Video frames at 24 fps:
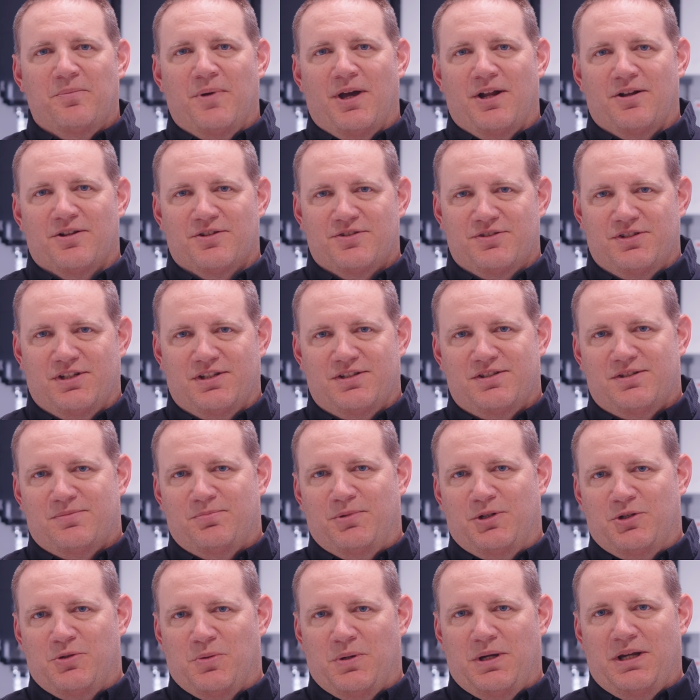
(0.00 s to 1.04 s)
metal sits
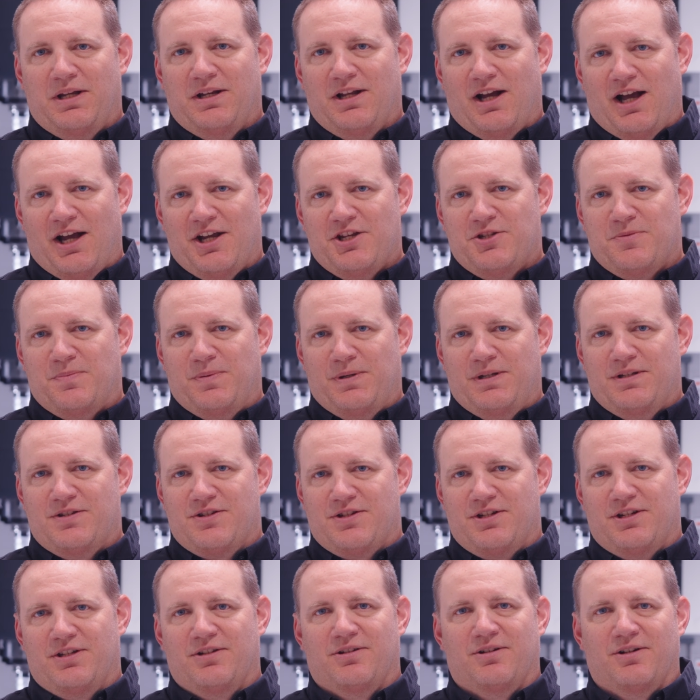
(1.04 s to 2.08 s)
between high-speed
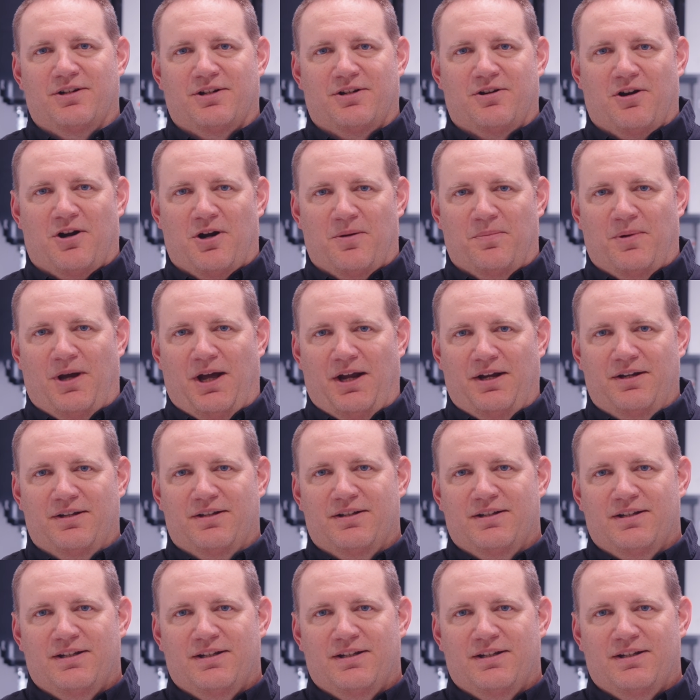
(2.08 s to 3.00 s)
steel and carbide.